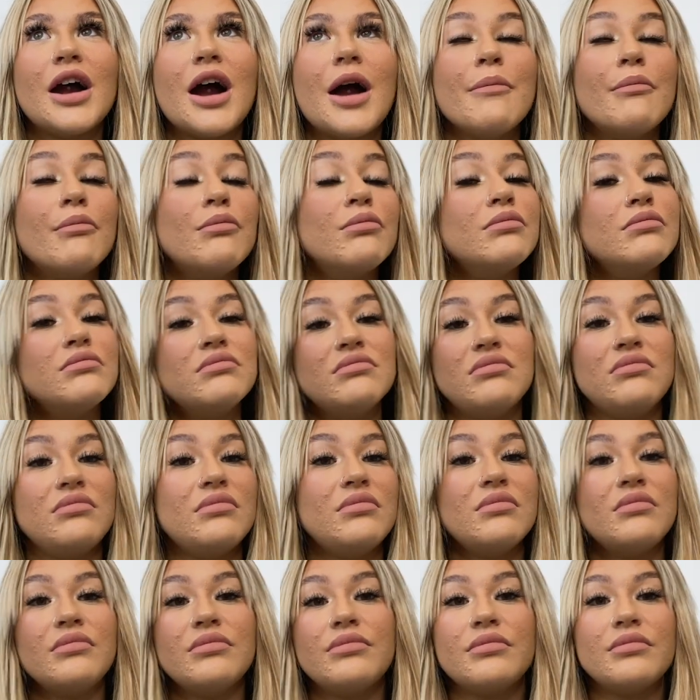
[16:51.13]
I'm
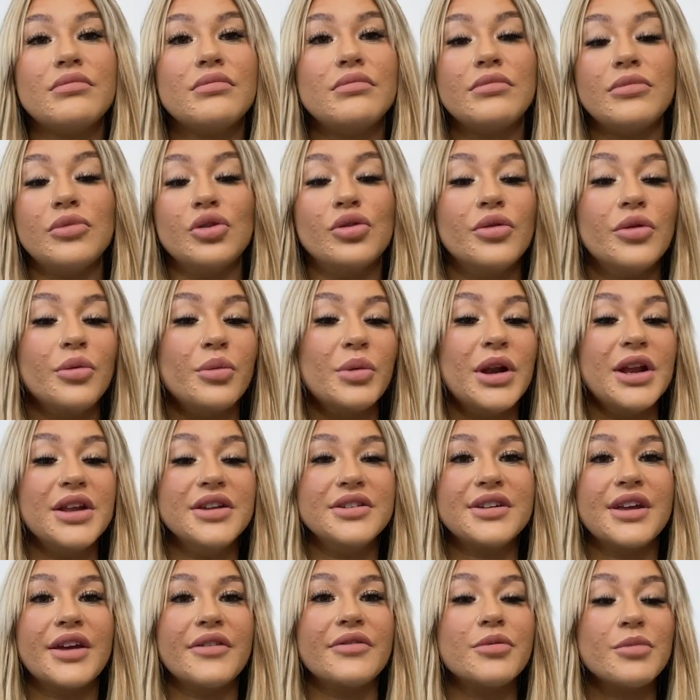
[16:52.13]
more than
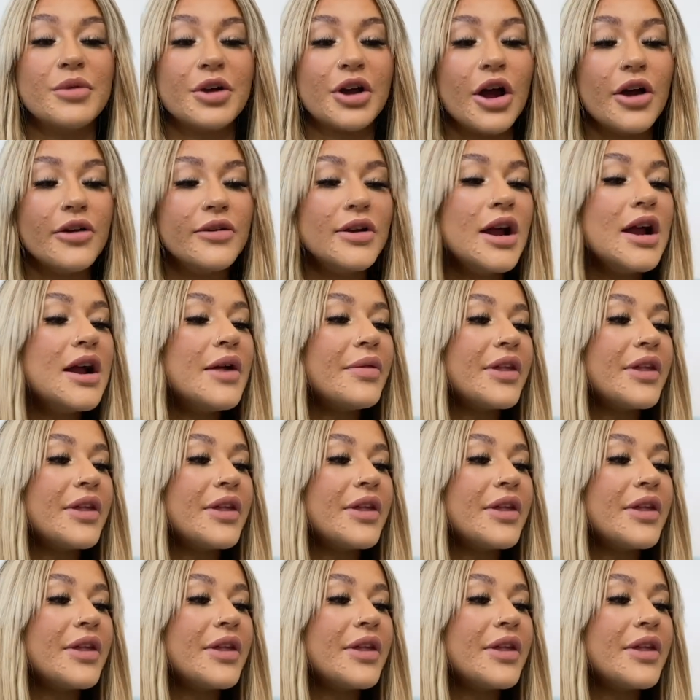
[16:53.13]
willing to give them a go.